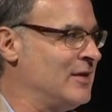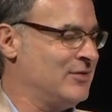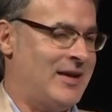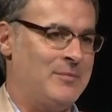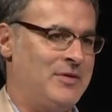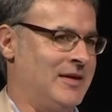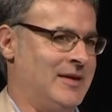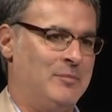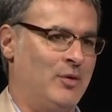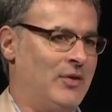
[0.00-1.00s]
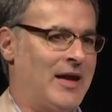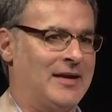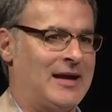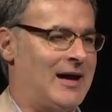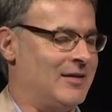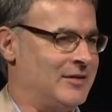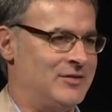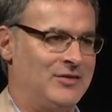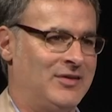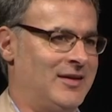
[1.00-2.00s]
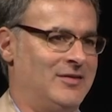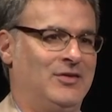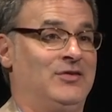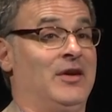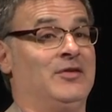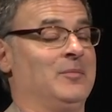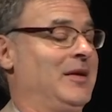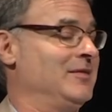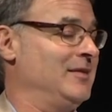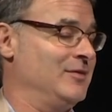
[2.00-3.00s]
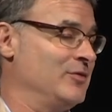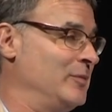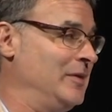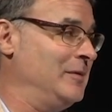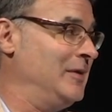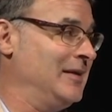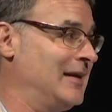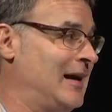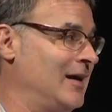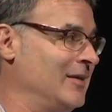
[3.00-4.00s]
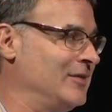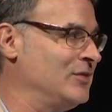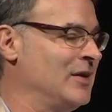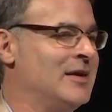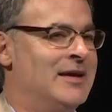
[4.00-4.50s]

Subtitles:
Same thing. He pulled out of college. He said, it just doesn't make sense for me to be in college.